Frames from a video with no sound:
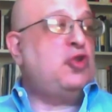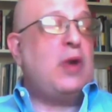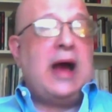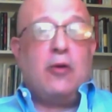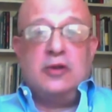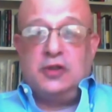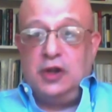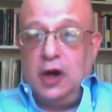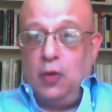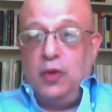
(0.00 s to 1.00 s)
hours
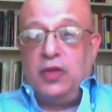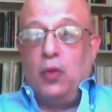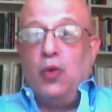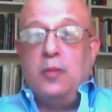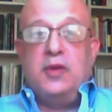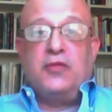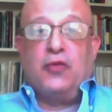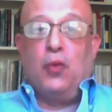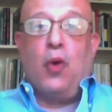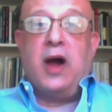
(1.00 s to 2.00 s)
ago with a woman for
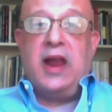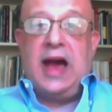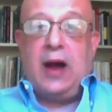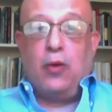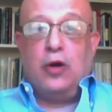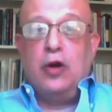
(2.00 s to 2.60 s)
1 hour